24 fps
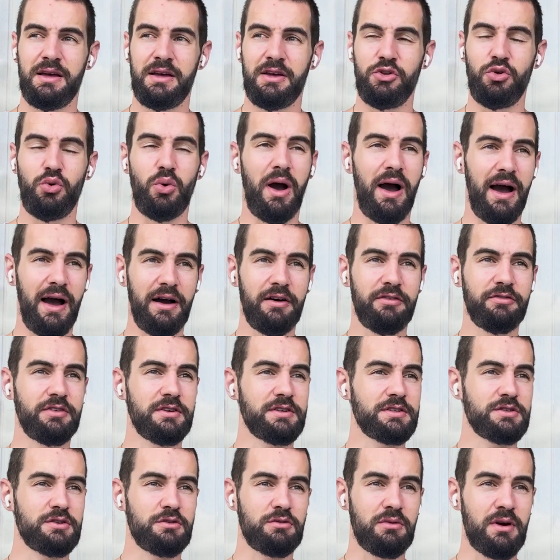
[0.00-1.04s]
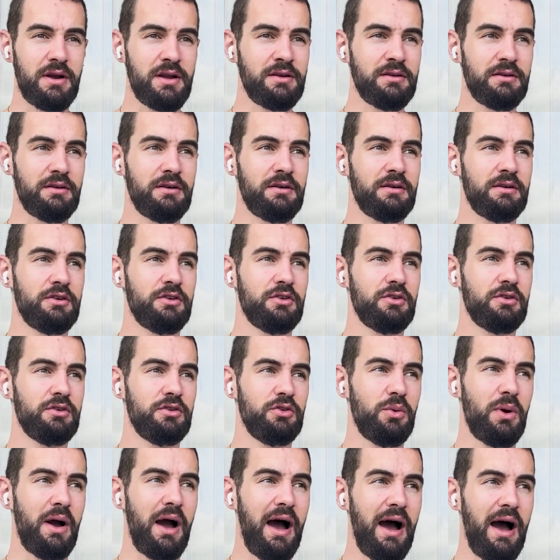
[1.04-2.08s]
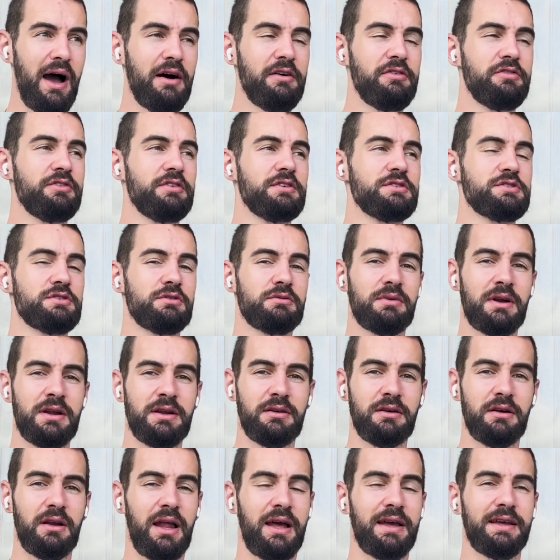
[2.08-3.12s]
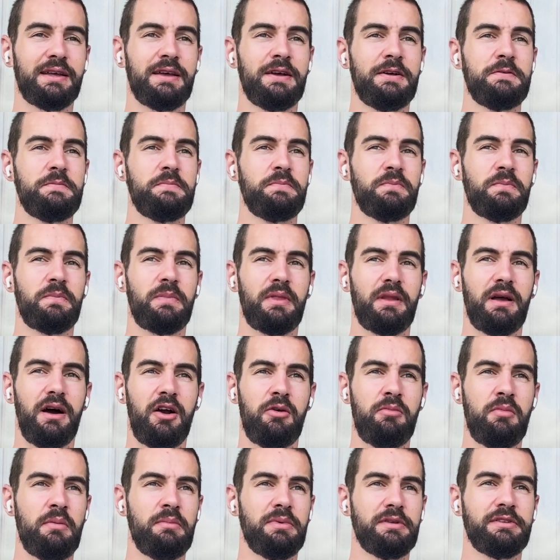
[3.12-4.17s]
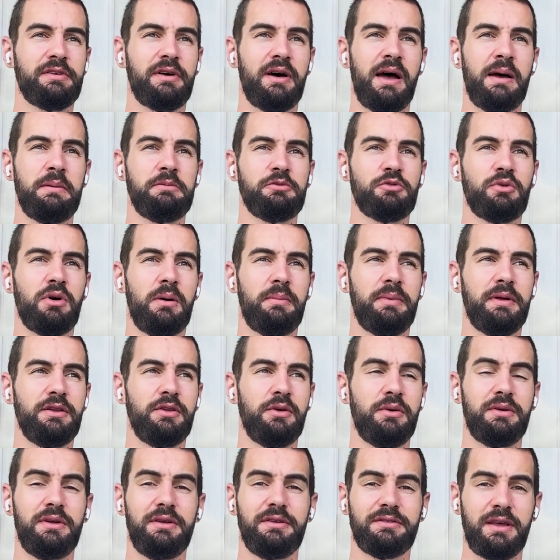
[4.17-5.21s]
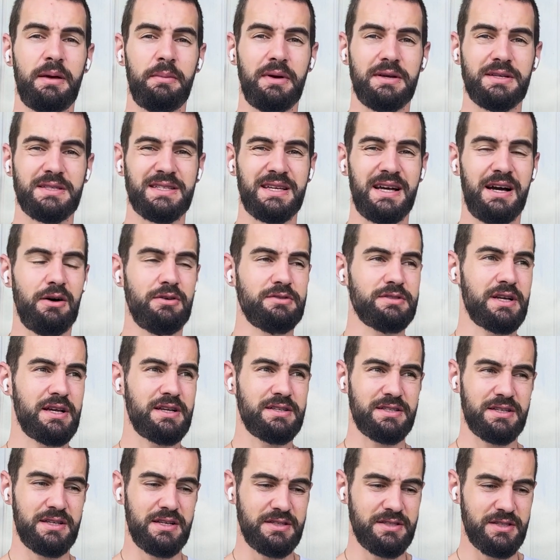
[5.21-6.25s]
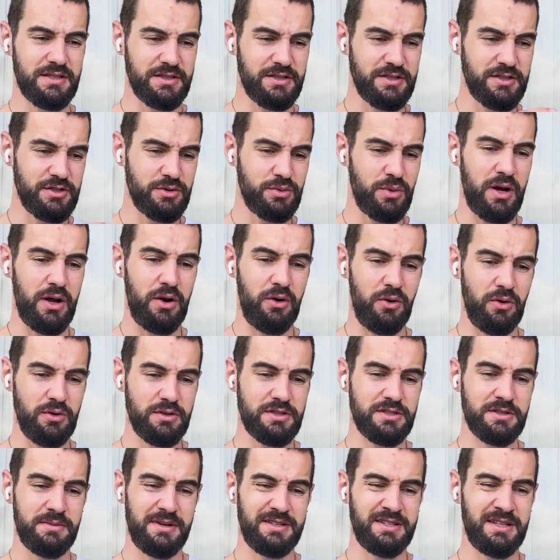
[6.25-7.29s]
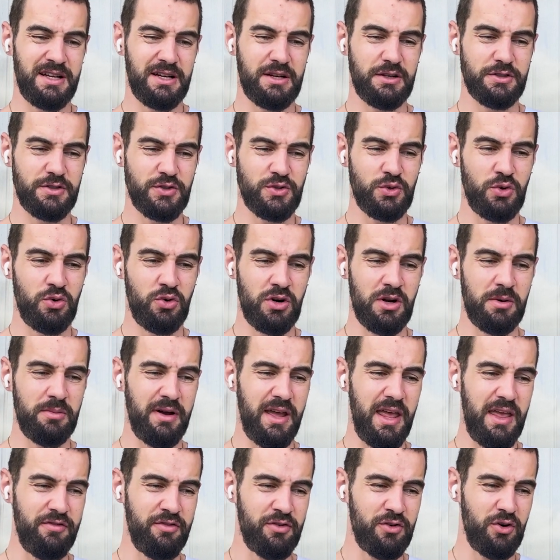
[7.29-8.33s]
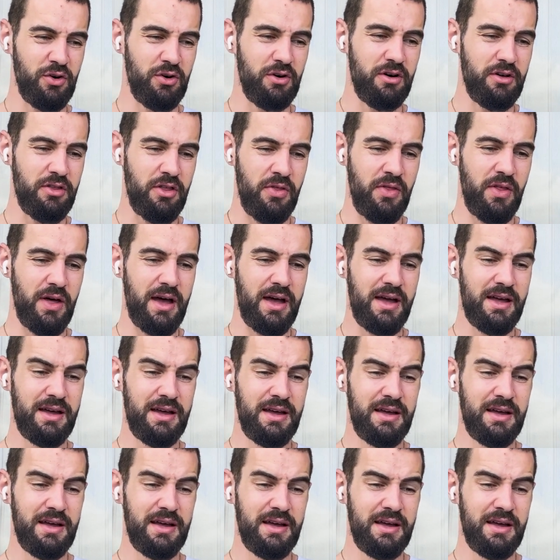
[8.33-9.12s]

You have to surrender. You have to surrender. Like, I remember times where I'd be doing these temazcals because it's a sweat lodge. Imagine like a sauna, but even hotter than that.